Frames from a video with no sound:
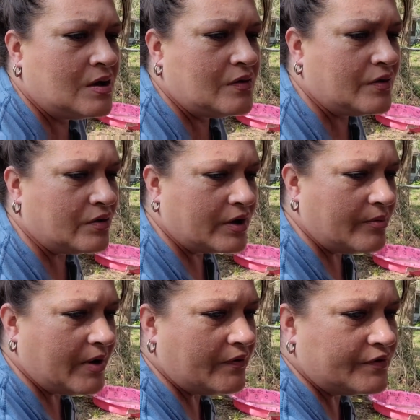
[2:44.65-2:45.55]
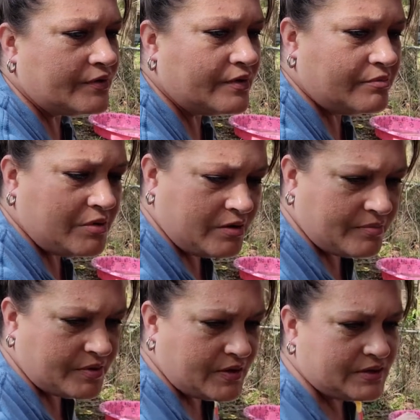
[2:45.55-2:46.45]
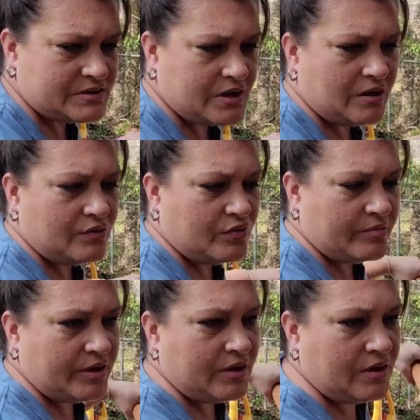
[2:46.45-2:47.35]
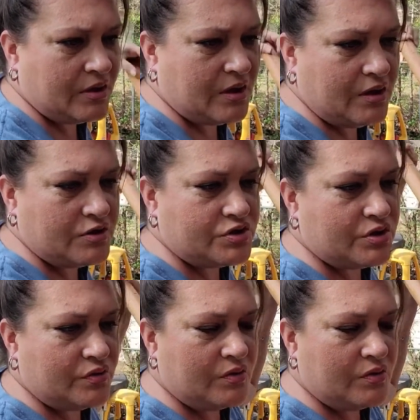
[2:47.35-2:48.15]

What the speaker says: that'll come after them, but that's not normally an issue.